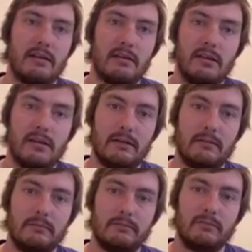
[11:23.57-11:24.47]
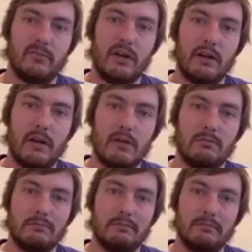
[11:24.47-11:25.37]
and clean and ready to go.
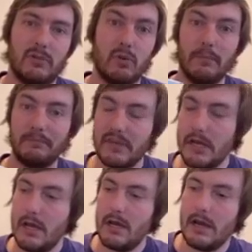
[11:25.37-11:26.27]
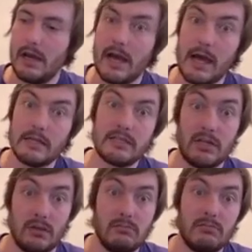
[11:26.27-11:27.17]
Cool.
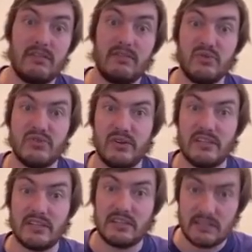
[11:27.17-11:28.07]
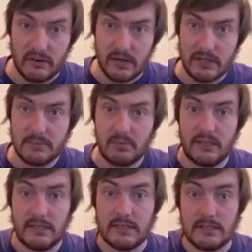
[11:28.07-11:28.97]
So if you enjoyed this series,
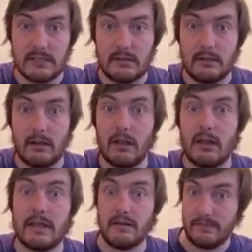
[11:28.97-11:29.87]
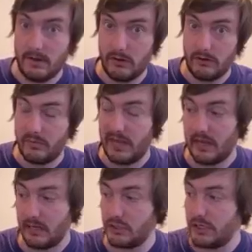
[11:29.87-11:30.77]
please like and follow the
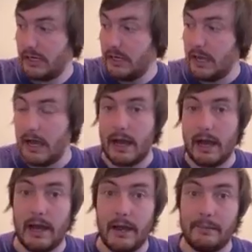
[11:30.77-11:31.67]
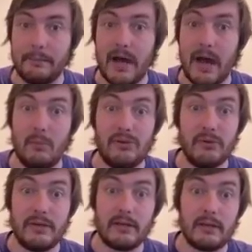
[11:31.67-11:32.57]
page. I'll be
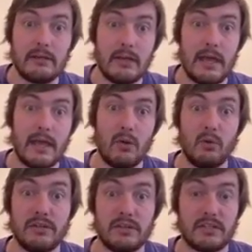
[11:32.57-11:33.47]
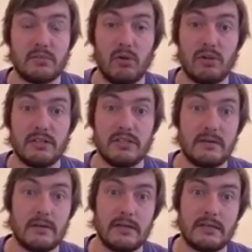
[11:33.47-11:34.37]
doing a Wilderness Explorer
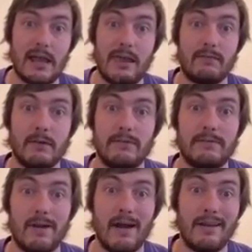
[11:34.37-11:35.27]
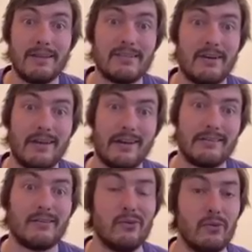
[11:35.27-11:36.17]
series every Friday starting at
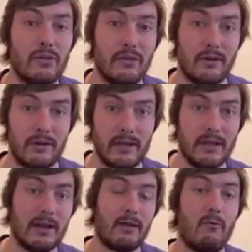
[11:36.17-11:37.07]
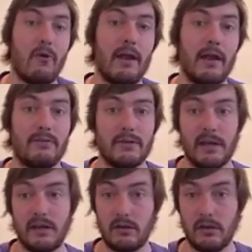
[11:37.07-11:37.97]
2:30, right after my
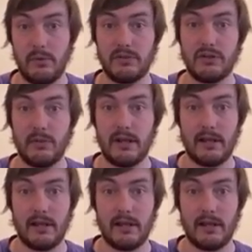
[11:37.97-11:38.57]
Cooking with Joey